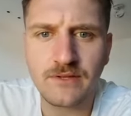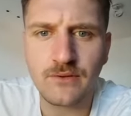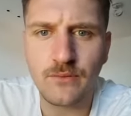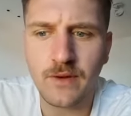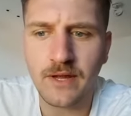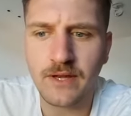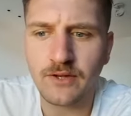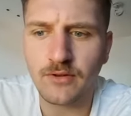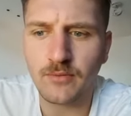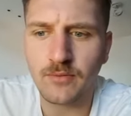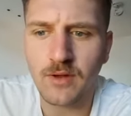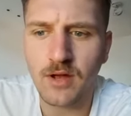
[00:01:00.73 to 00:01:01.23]
You
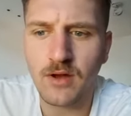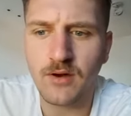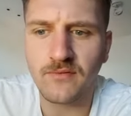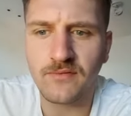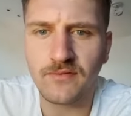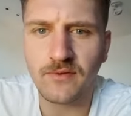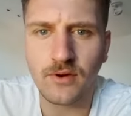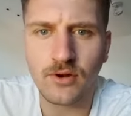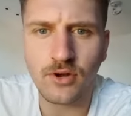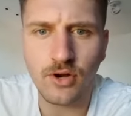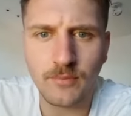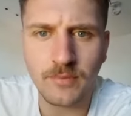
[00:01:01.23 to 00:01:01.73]
end up going
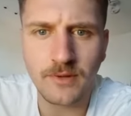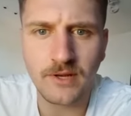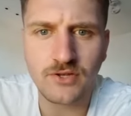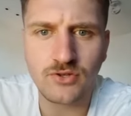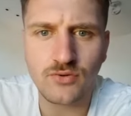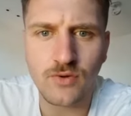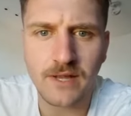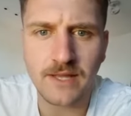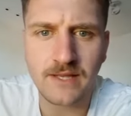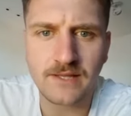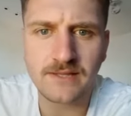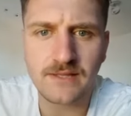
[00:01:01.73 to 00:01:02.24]
for a couple of
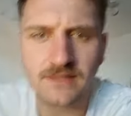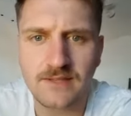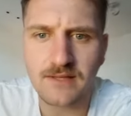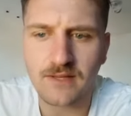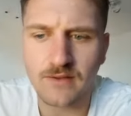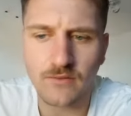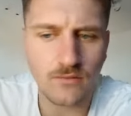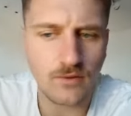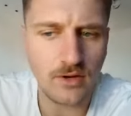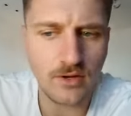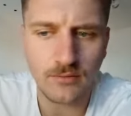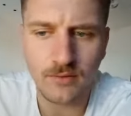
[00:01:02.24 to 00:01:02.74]
drinks. It's
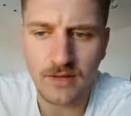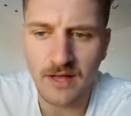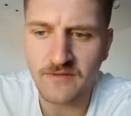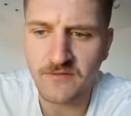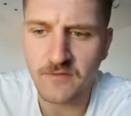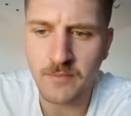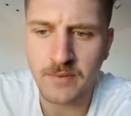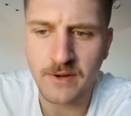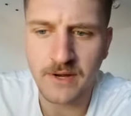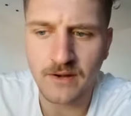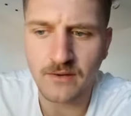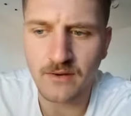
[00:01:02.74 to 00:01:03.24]
like, right, we'll have a
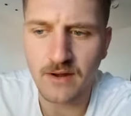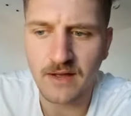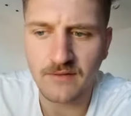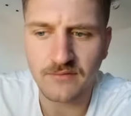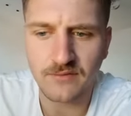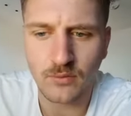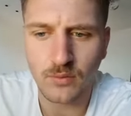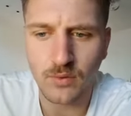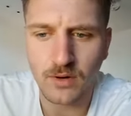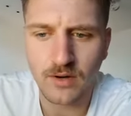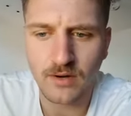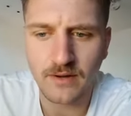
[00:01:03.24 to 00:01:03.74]
beer
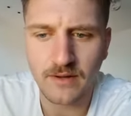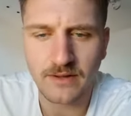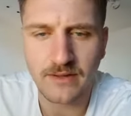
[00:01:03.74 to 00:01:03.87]
after work.